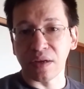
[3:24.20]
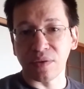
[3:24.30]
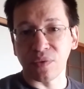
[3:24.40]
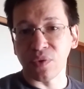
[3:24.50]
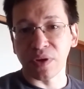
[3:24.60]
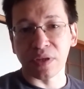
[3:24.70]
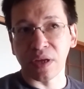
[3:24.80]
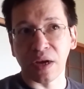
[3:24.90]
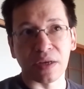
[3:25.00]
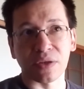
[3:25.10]
one
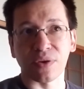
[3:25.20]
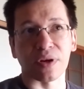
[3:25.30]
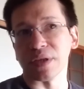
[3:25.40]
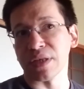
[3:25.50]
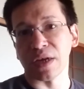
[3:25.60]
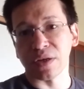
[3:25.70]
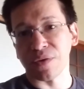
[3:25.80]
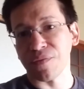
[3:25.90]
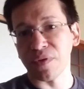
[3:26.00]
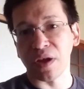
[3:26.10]
dice or a set of
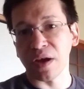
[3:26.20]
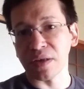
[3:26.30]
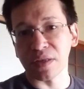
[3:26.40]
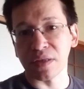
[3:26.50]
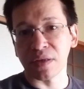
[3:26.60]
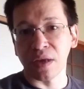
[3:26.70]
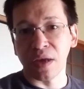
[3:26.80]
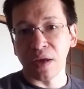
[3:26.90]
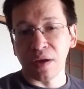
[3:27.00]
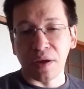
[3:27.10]
dice.
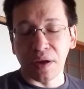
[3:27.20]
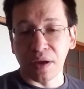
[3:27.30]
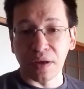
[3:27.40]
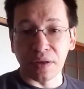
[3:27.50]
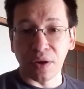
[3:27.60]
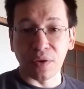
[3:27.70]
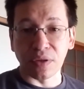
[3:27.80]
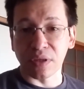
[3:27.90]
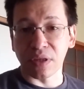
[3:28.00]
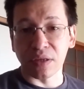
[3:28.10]
It
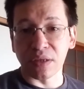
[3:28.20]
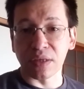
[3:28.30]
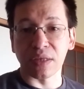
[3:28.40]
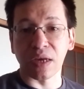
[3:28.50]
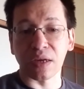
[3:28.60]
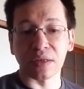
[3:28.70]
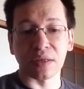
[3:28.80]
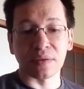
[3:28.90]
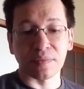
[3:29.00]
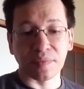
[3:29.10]
uses the D6.
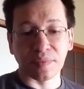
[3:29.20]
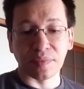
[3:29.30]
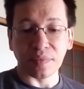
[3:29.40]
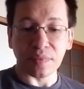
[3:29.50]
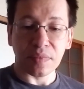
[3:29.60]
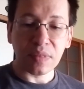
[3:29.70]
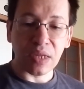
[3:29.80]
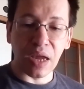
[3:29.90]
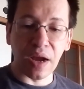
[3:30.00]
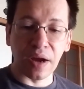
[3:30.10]

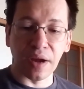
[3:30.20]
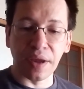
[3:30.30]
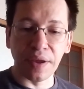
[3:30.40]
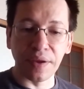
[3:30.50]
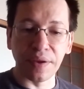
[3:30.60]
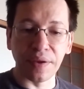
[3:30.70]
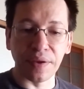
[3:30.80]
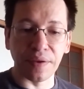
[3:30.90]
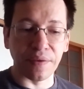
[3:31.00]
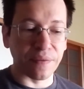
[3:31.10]

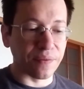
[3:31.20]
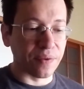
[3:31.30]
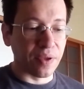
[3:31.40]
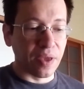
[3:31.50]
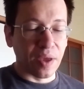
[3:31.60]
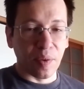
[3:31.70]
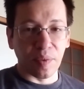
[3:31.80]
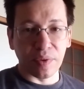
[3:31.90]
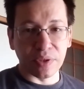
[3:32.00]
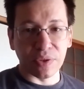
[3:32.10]
I
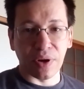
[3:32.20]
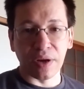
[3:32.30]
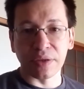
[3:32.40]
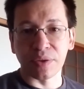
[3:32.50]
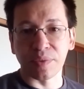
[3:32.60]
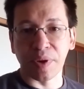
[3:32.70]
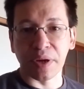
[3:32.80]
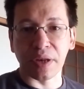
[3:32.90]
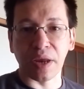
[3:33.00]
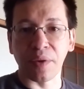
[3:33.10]
tried to make
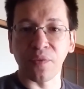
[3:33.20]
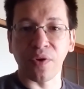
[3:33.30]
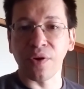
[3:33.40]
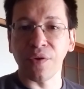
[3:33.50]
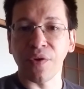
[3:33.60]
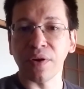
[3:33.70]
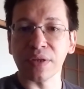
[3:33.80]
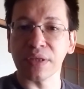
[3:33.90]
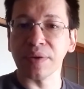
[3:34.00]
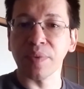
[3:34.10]
the game very, very
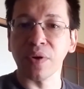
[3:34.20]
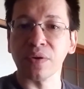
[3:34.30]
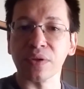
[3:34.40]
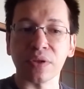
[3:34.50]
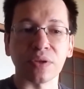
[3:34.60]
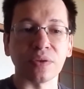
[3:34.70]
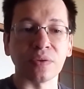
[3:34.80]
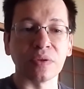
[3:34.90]
simple, so